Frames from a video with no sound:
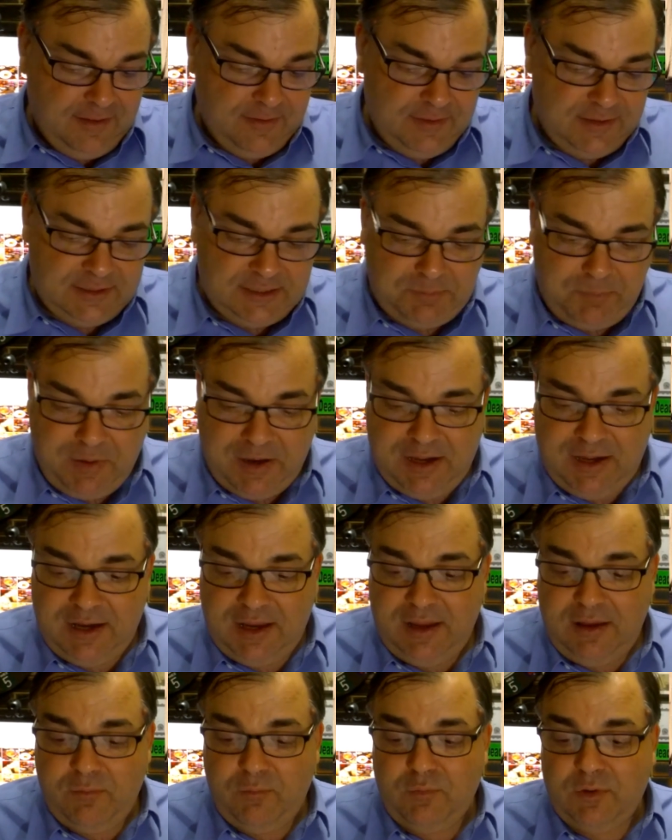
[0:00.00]
The
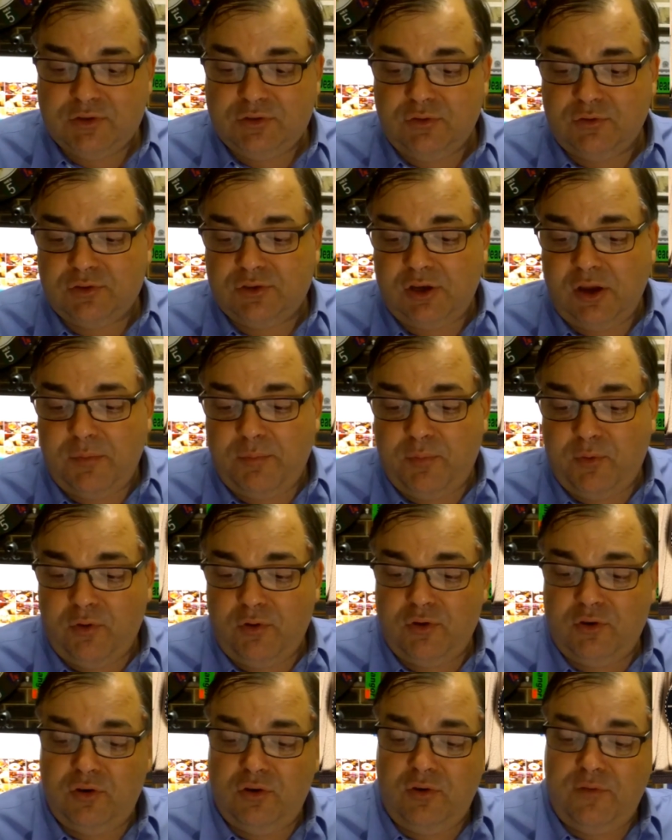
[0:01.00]
Speedy was also
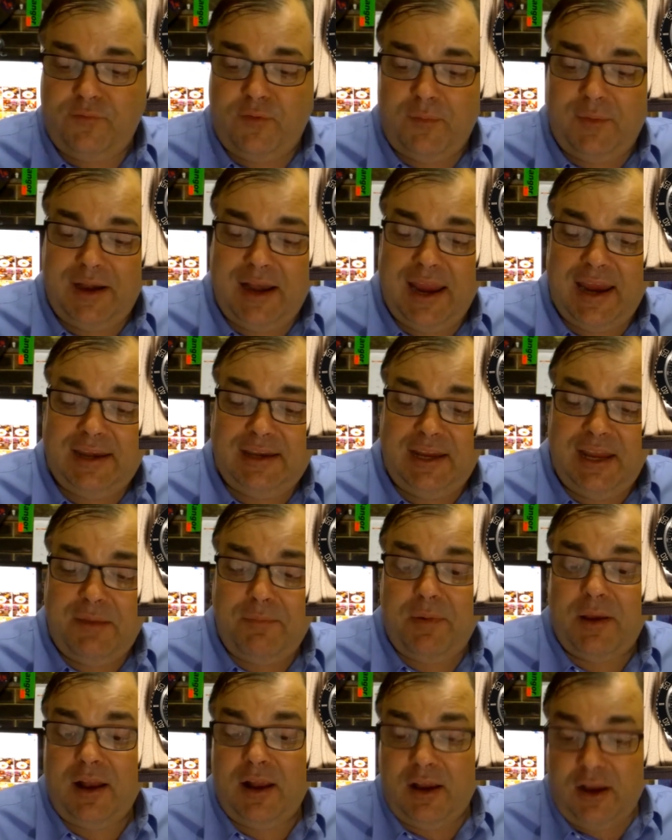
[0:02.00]
bought new from an AD,
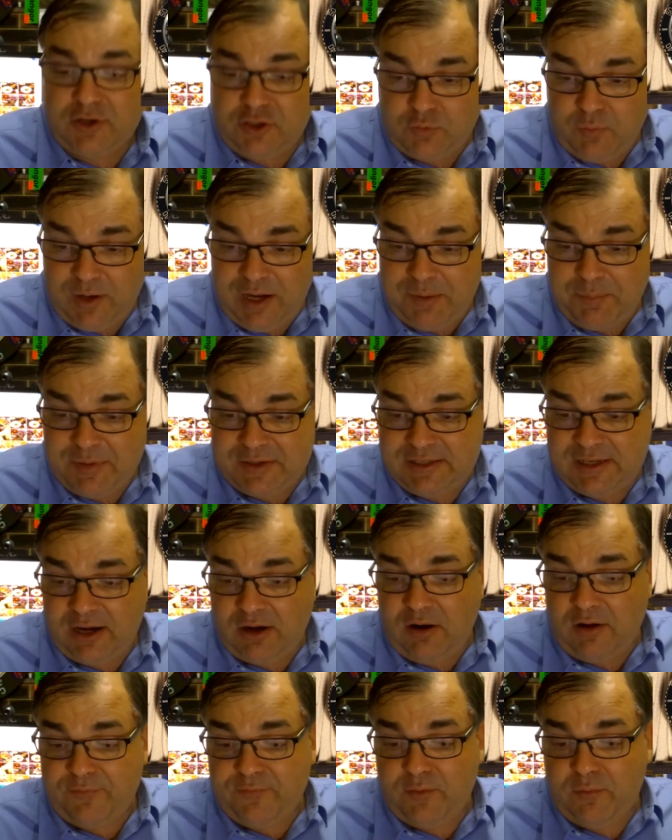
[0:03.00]
but I got 20%
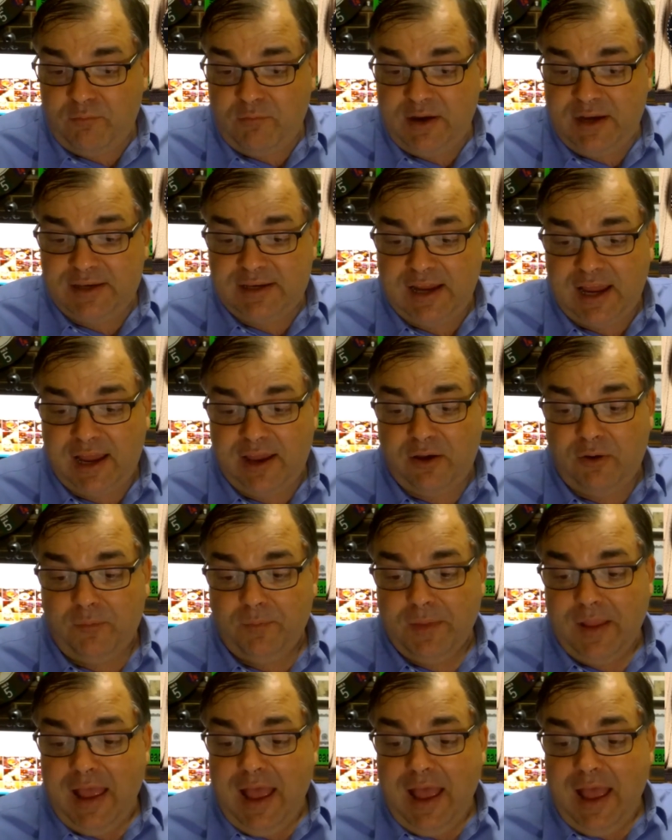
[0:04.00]
off from retail.